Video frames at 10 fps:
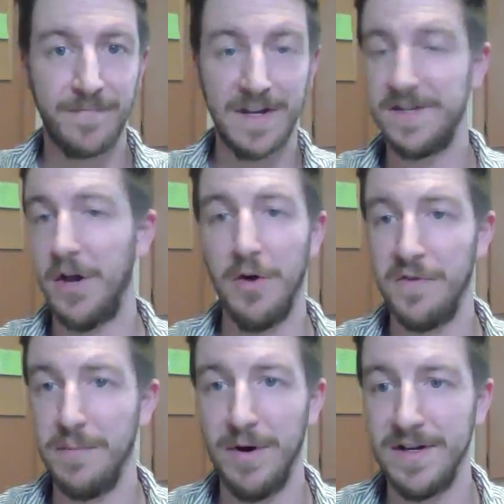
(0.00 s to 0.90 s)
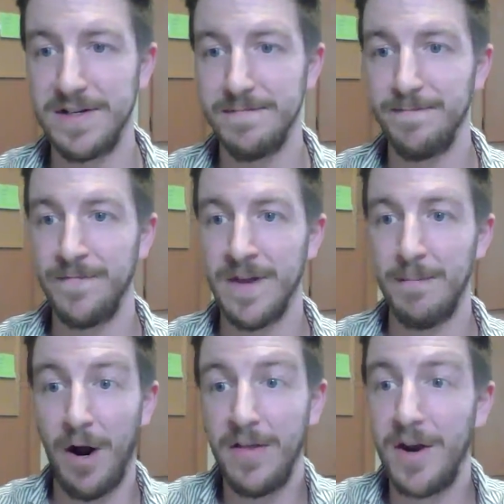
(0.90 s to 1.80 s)
It's all over the place.
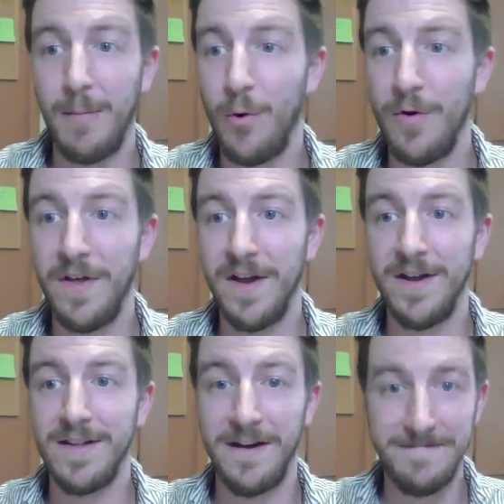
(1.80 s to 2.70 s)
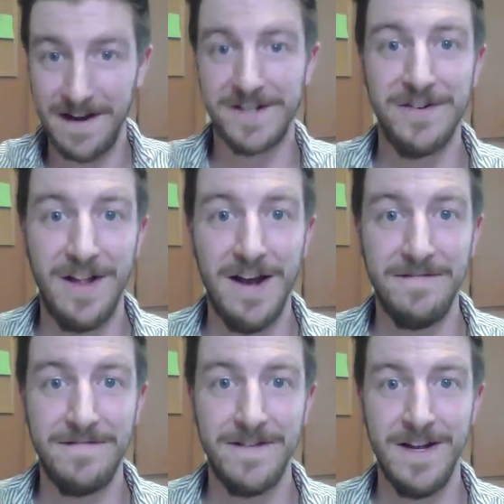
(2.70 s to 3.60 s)
Probably the number one thing that affects your
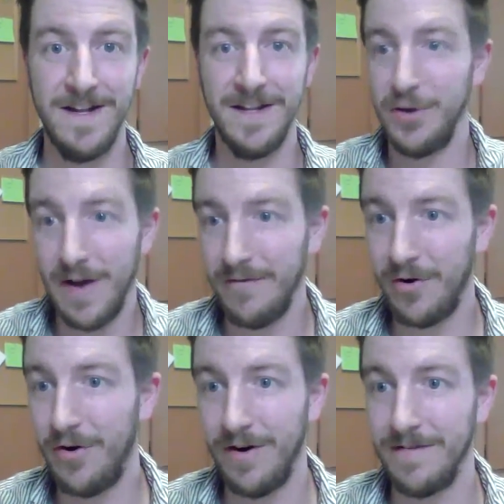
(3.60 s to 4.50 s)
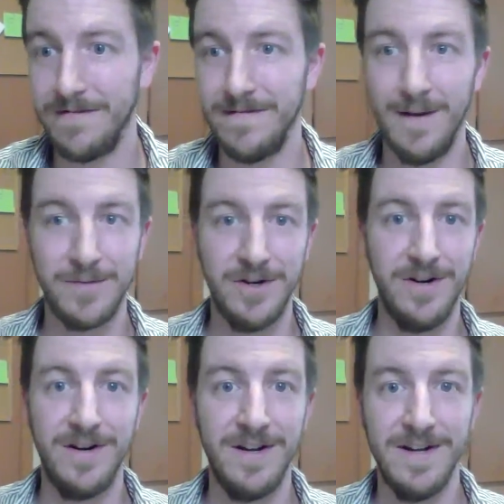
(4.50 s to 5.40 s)
life that you haven't heard of. I'm
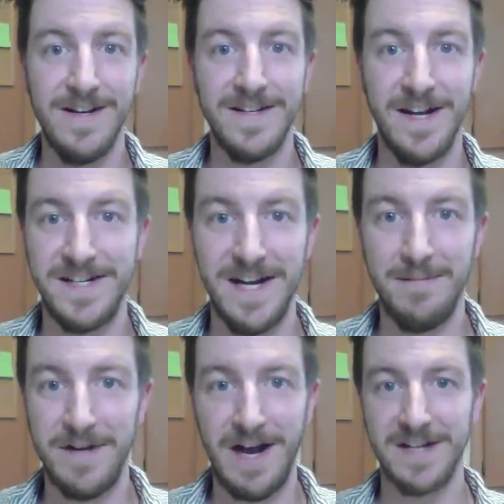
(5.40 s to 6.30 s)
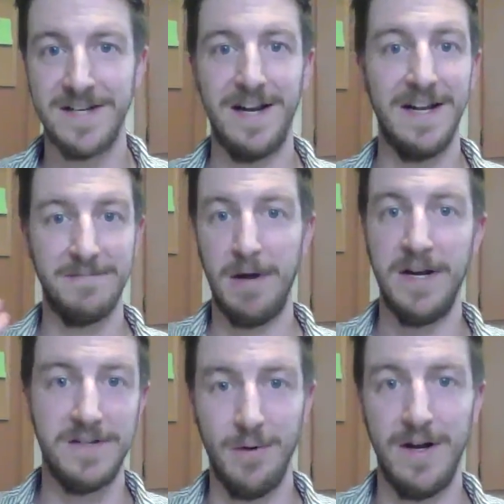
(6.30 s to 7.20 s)
sure titanium dioxide has
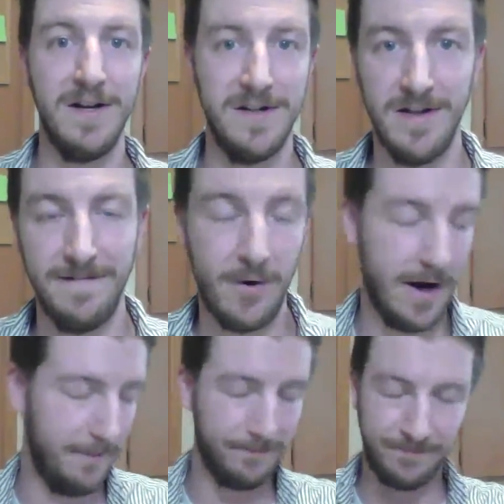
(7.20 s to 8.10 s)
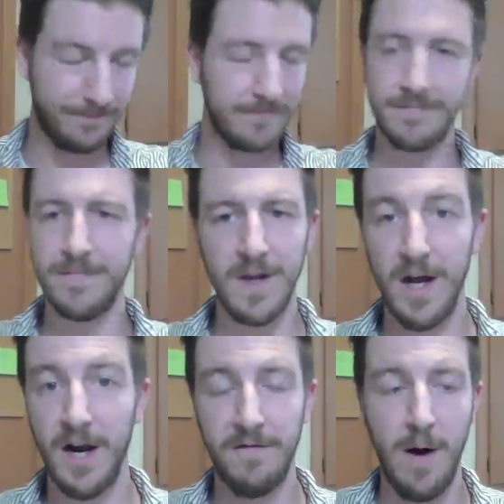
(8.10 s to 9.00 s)
made its way into your life. Okay,
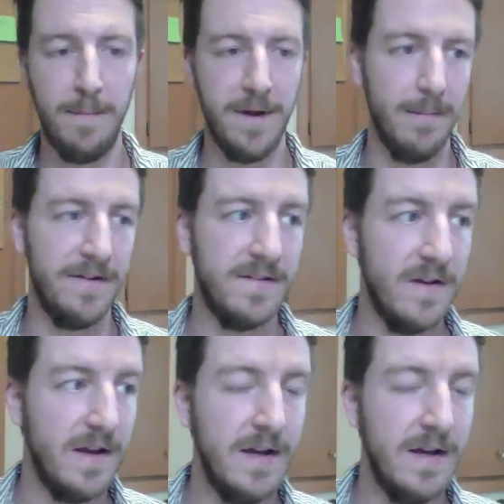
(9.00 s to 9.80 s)
enough about pigments.